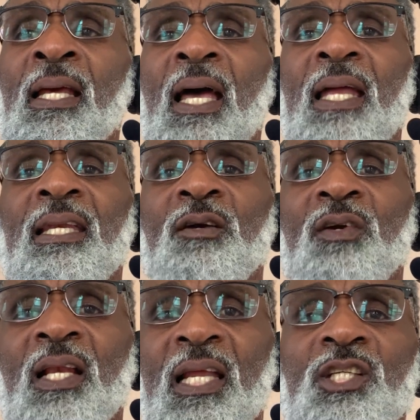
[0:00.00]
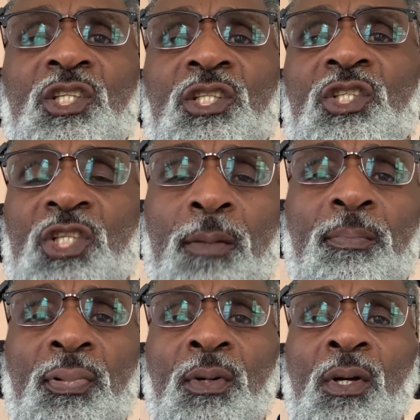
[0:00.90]
and their relationship
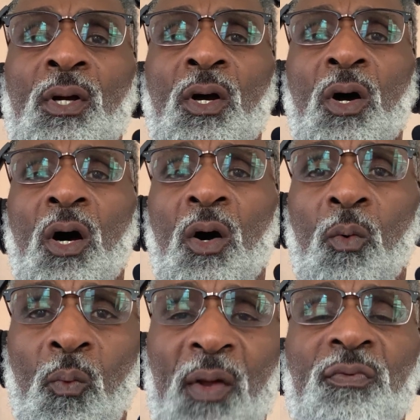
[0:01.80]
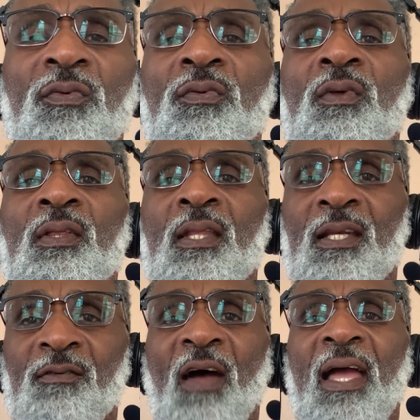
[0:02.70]
uh, with the
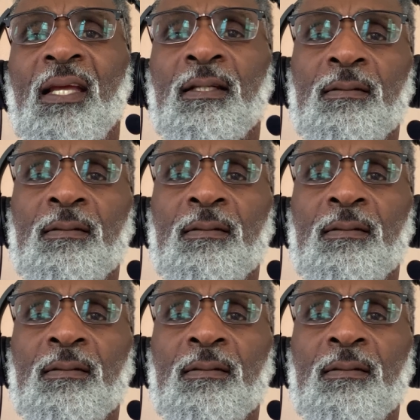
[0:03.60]
divine.